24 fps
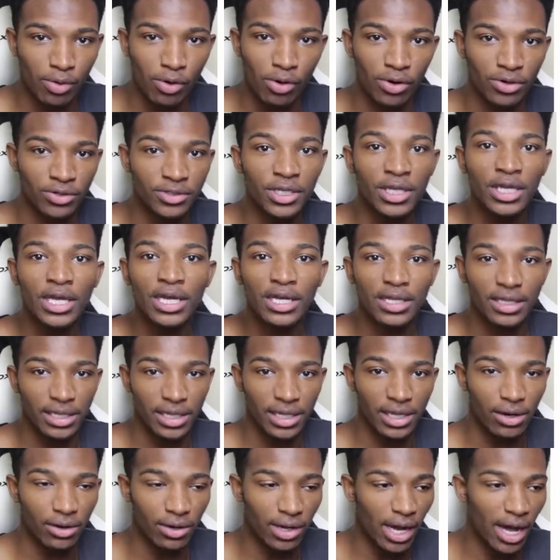boards,
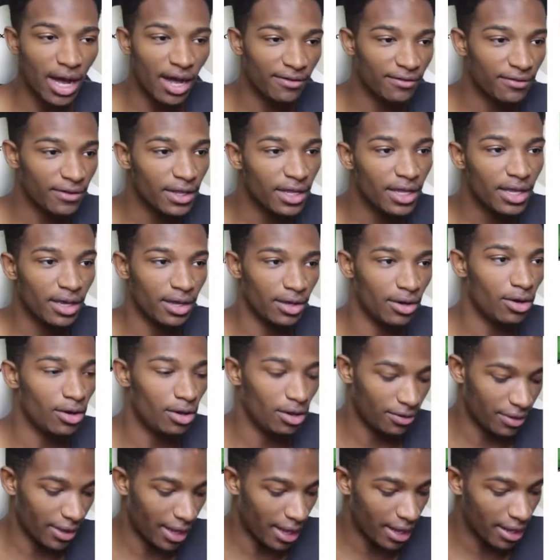NeoGAF, and
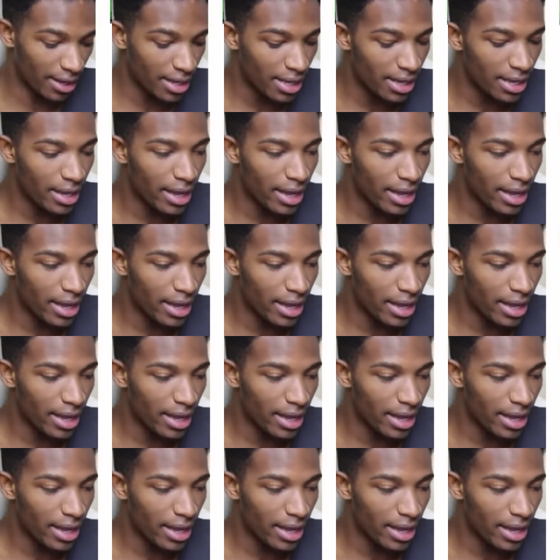all of that.